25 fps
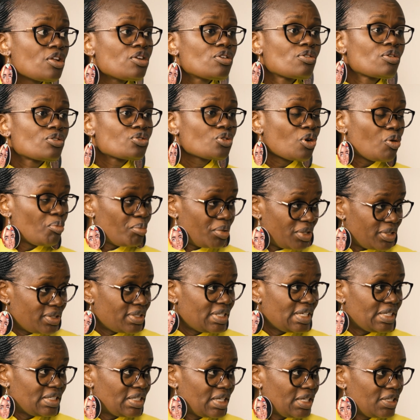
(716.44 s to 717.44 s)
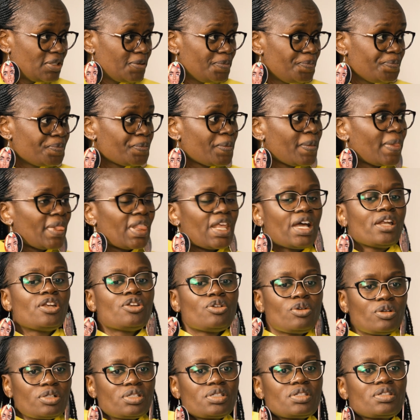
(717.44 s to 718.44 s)
not compensated, and
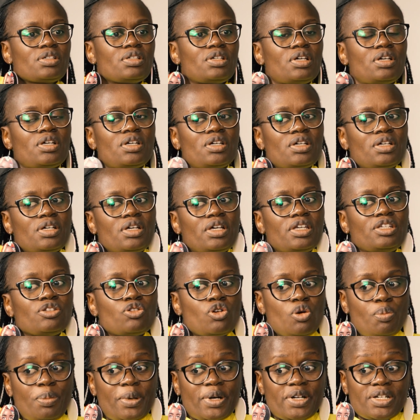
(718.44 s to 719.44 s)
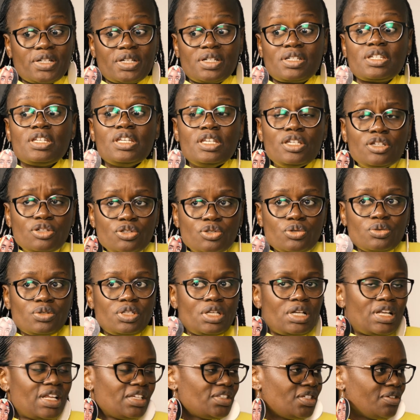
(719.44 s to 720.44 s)
not incorporated into
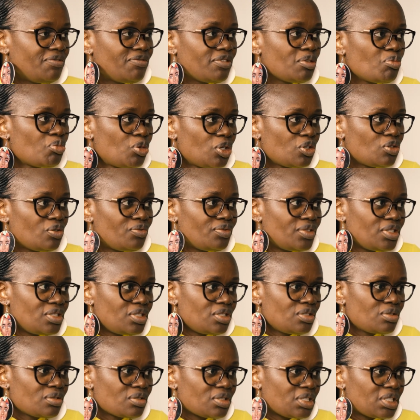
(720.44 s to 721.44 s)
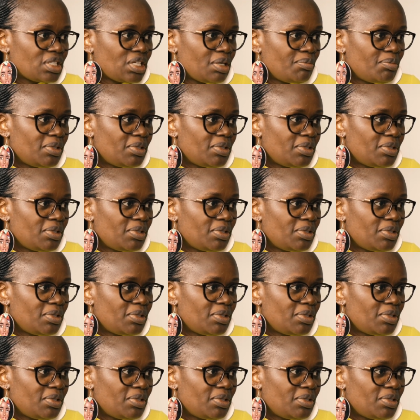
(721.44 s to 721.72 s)
the larger framework of decisions that are